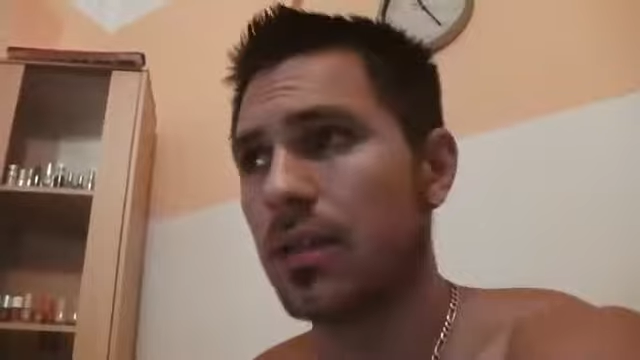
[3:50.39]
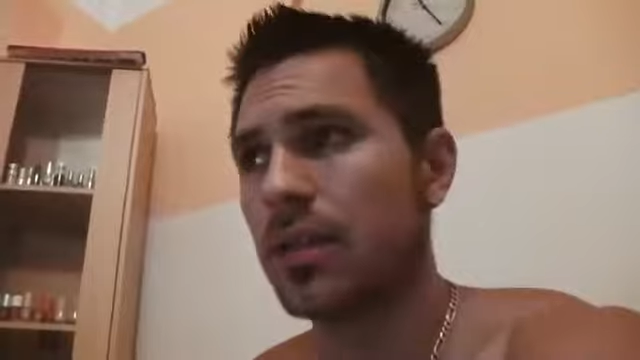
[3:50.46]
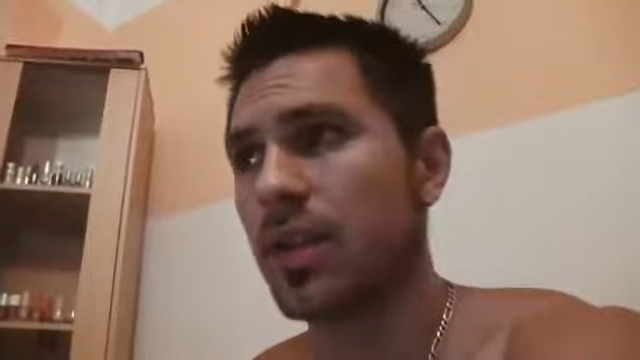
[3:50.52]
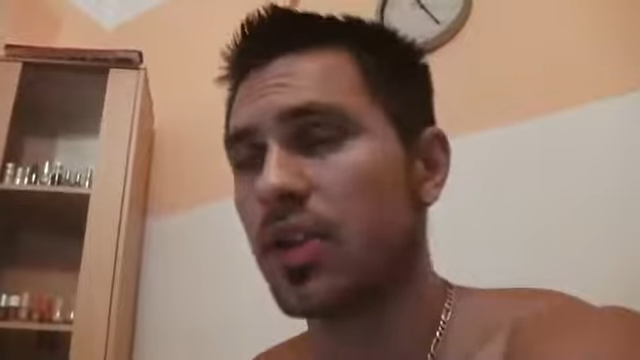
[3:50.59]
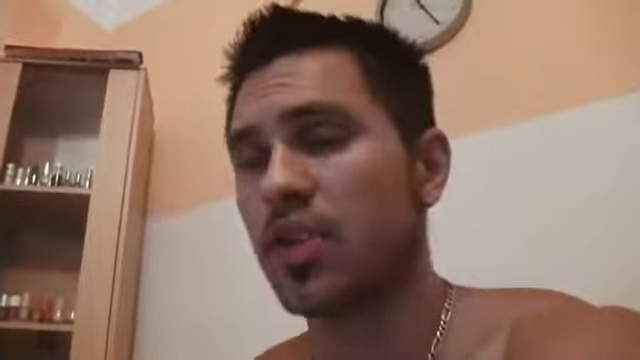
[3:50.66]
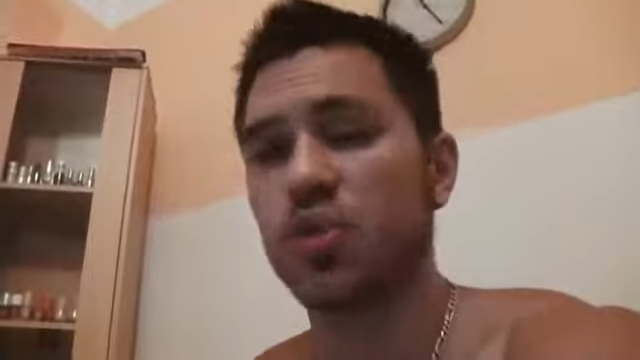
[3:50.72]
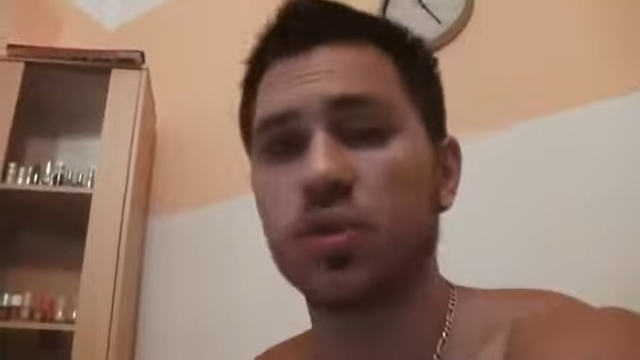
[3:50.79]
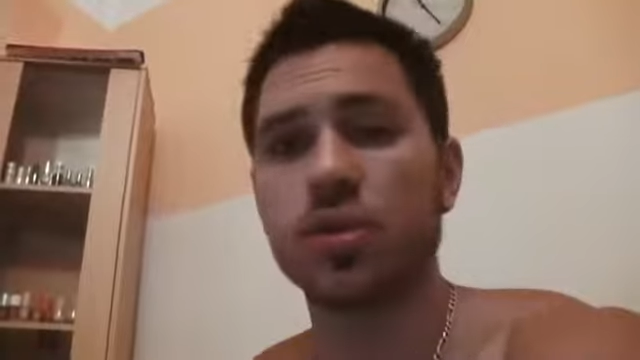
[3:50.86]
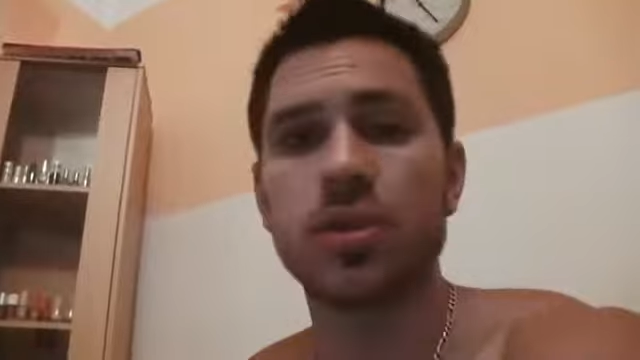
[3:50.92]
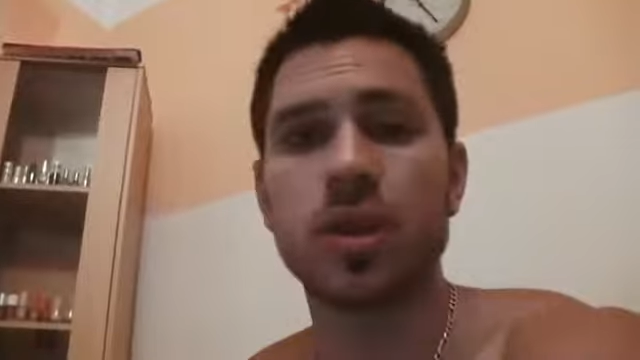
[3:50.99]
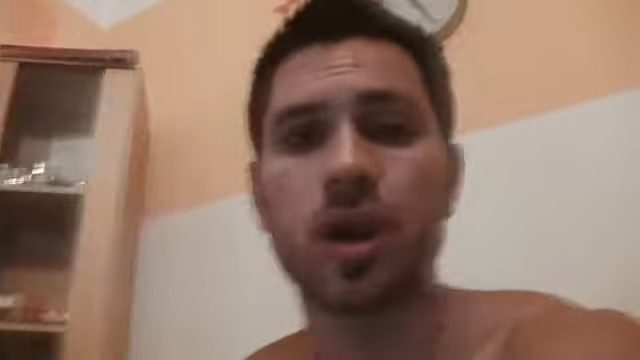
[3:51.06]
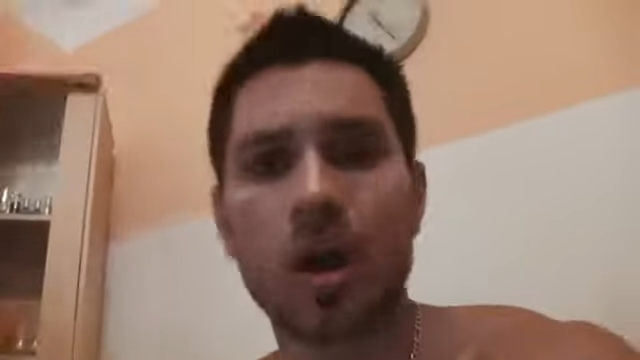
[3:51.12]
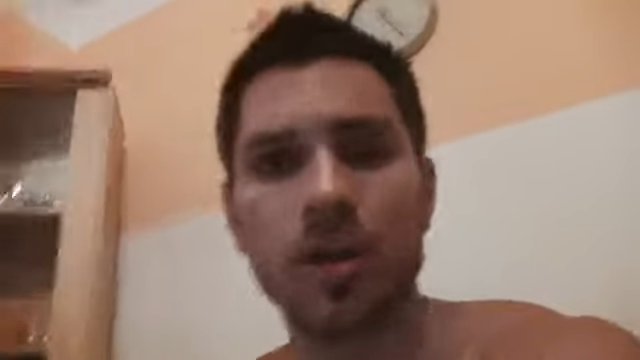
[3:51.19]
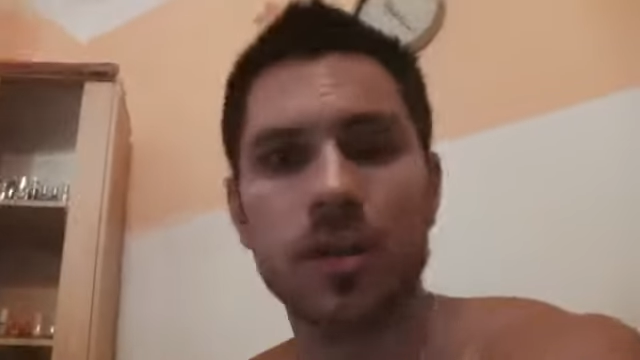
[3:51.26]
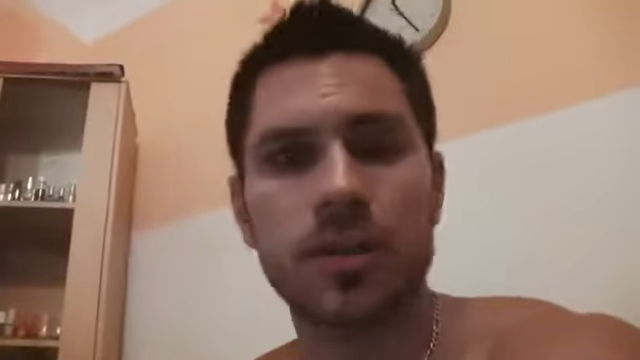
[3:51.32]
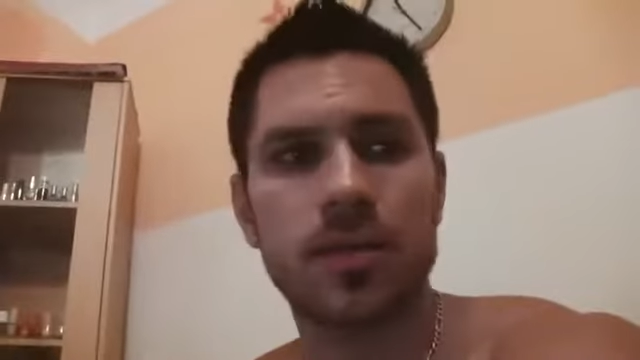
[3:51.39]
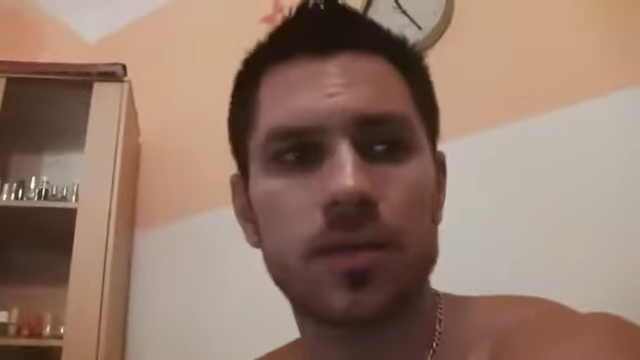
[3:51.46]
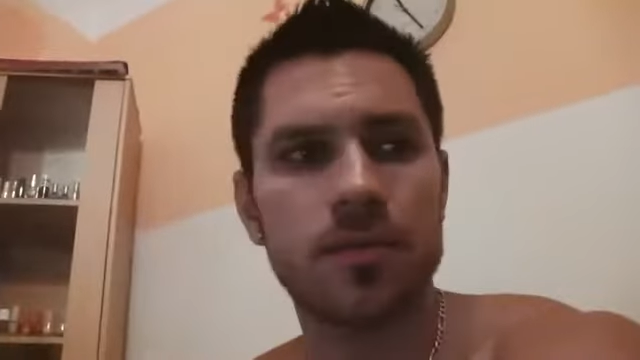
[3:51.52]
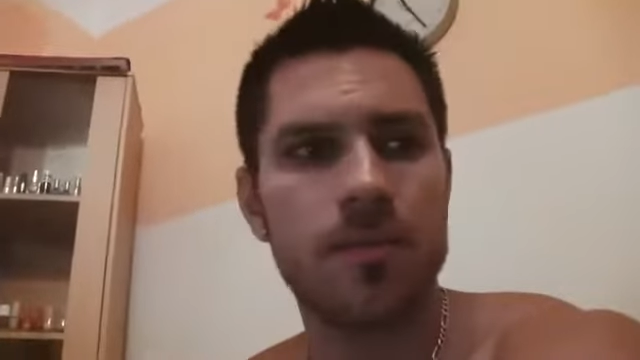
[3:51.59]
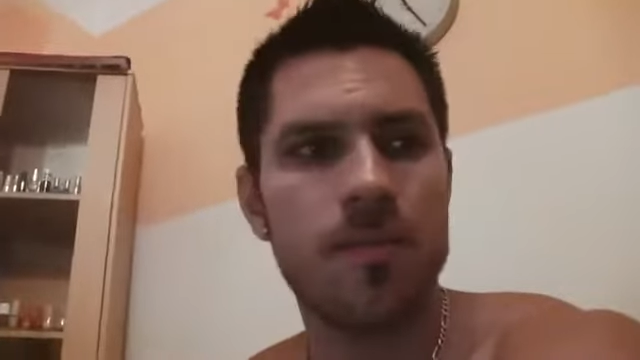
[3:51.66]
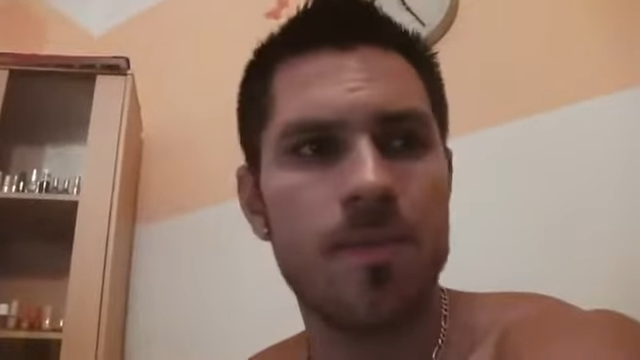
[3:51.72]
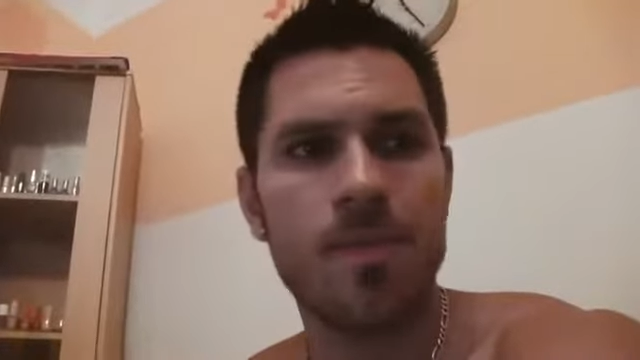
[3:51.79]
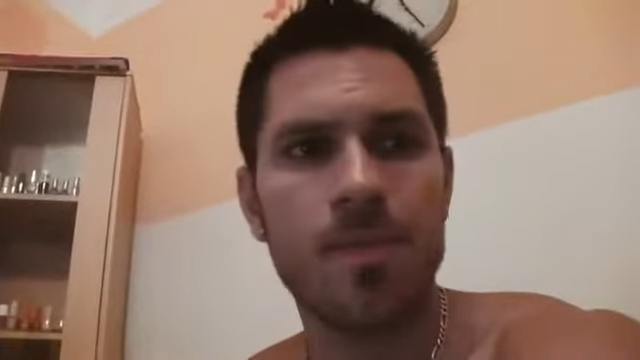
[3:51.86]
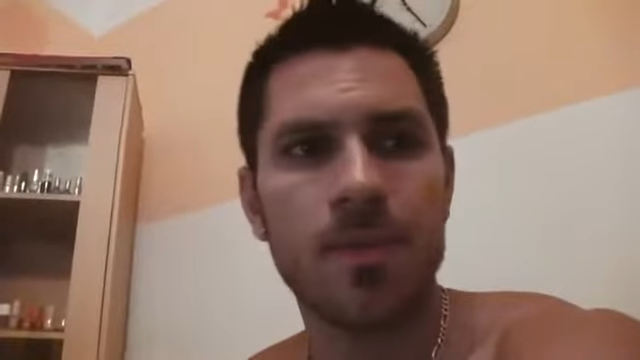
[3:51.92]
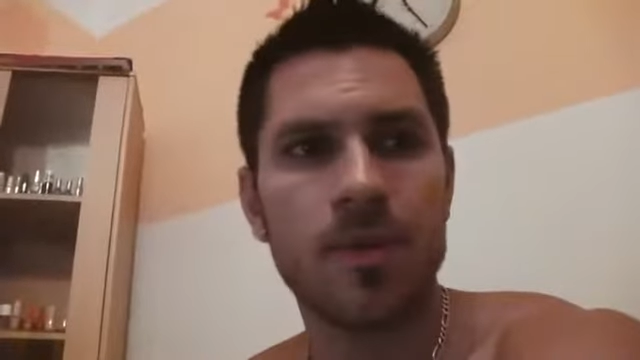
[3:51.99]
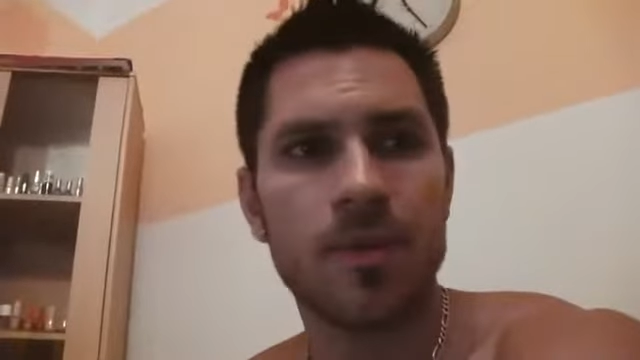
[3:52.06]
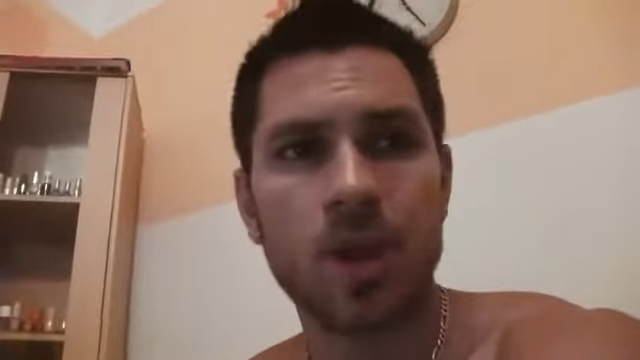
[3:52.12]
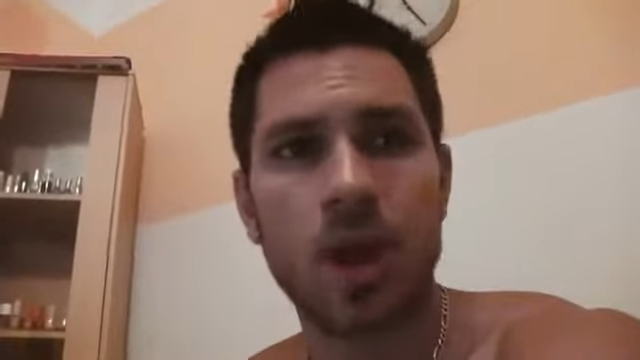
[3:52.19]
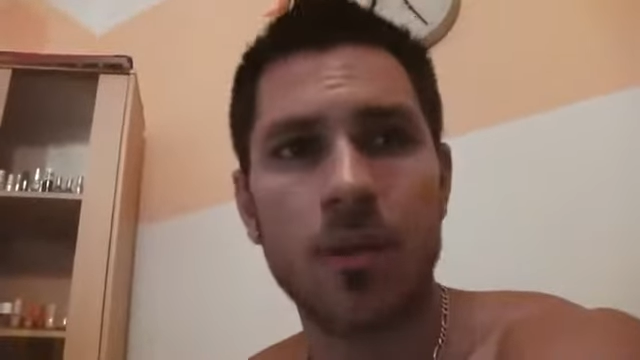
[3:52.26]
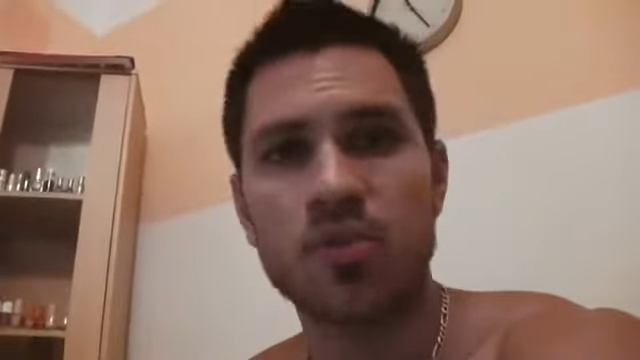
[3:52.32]
they should not
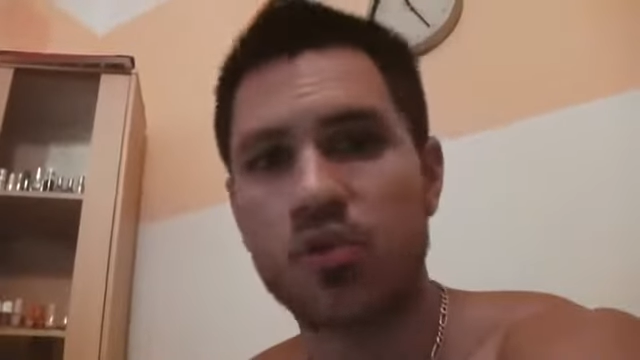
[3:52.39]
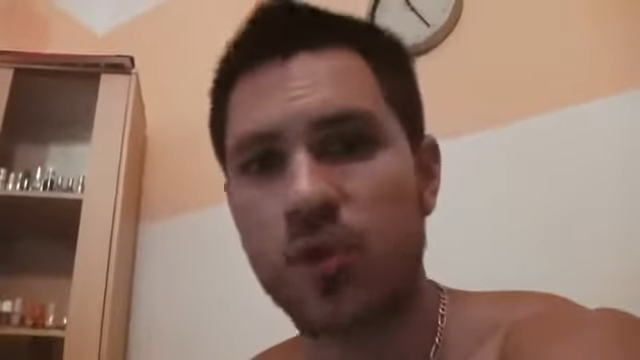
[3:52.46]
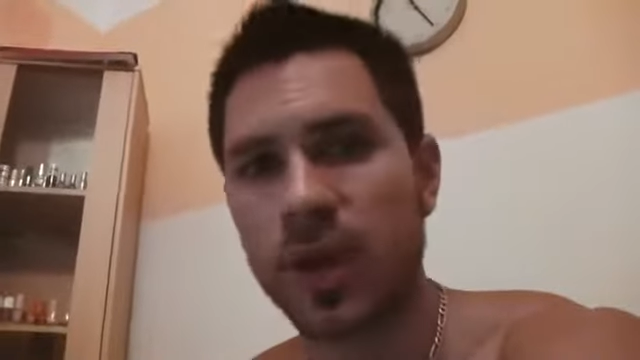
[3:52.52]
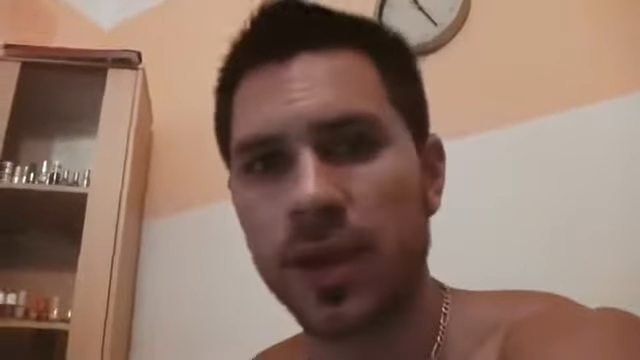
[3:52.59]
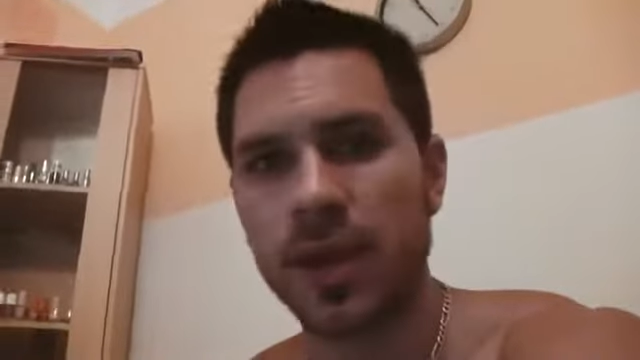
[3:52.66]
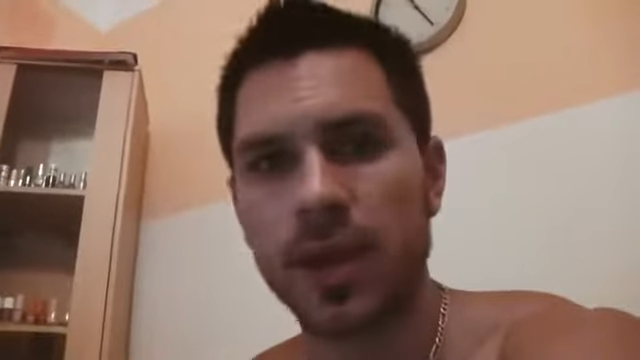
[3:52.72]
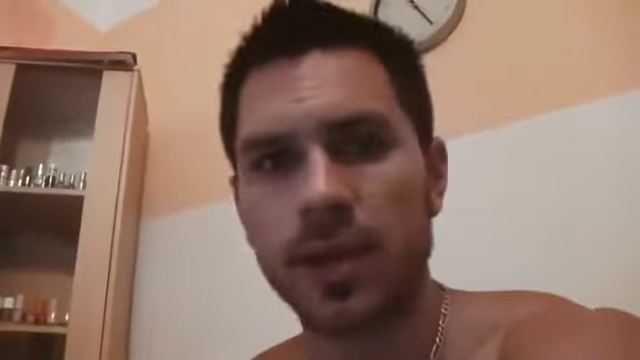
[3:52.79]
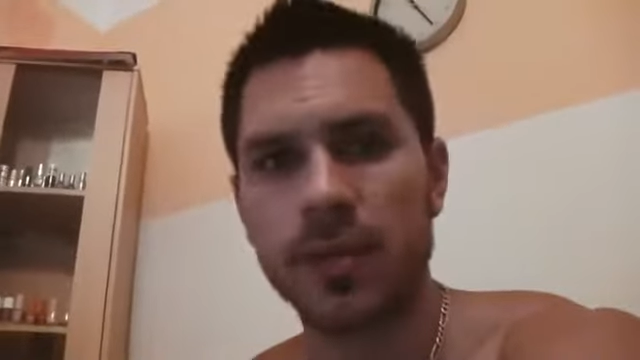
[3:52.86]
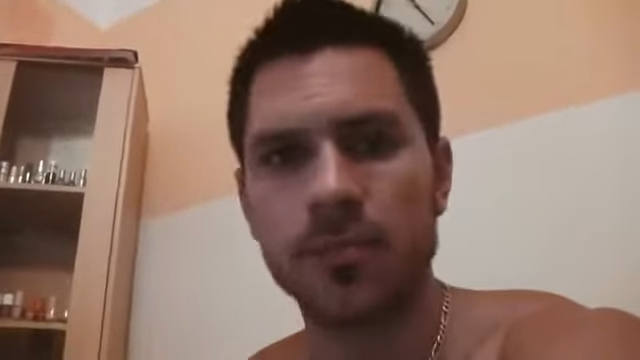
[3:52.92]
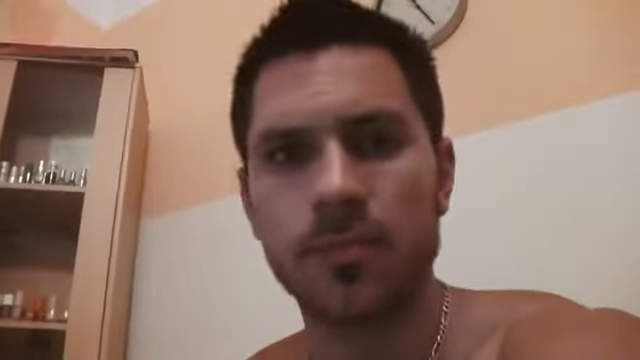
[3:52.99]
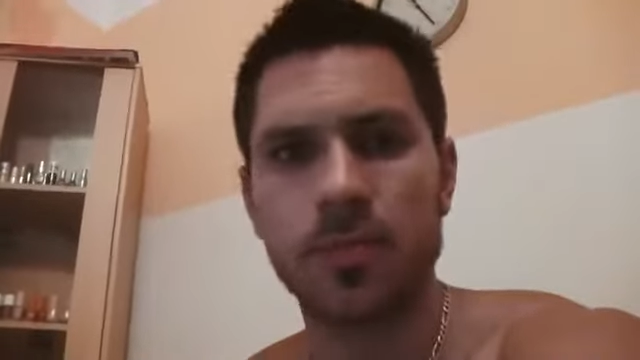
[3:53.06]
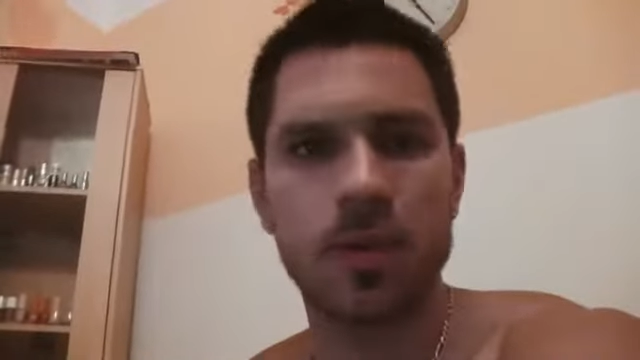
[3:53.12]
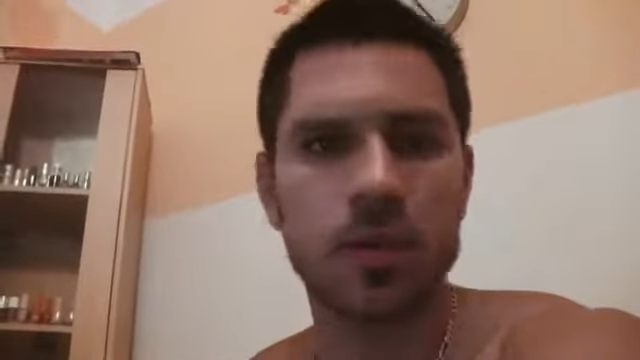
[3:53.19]
stop drinking